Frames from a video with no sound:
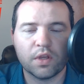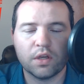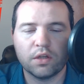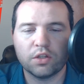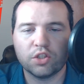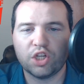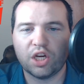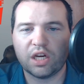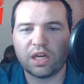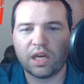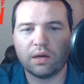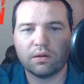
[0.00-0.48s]

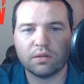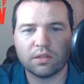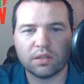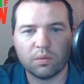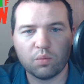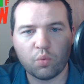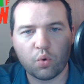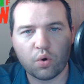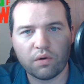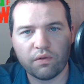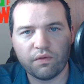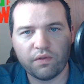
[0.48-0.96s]
Check out some
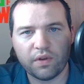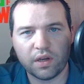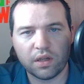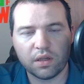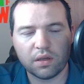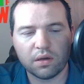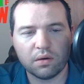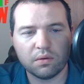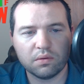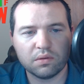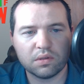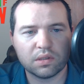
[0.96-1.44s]
more
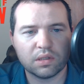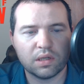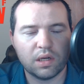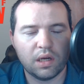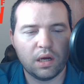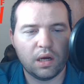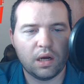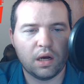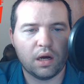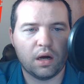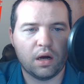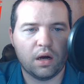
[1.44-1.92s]
videos.
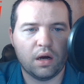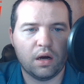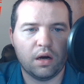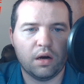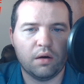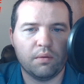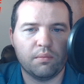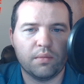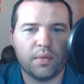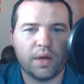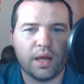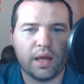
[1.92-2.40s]

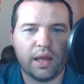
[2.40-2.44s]
Um,